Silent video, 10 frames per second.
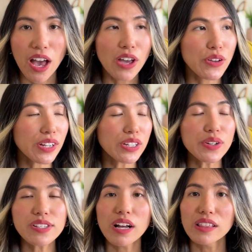You can do
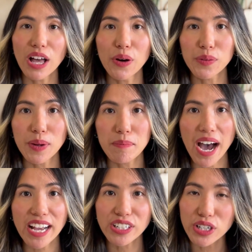this alone, but
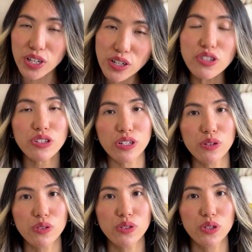I encourage you
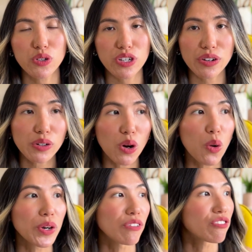to share your goal
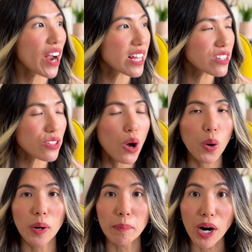with a friend
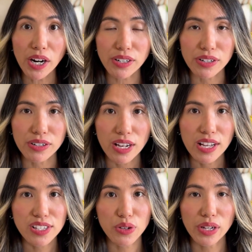or a partner
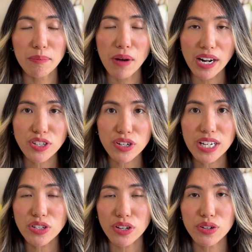so you can monitor
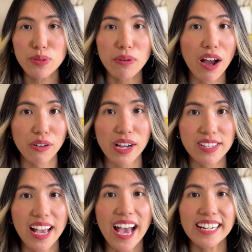each other's progress
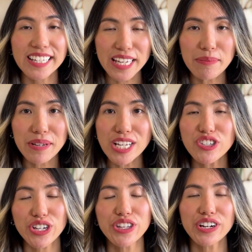and keep each
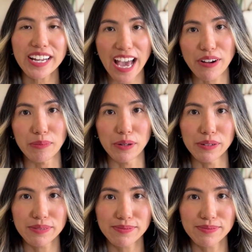other accountable.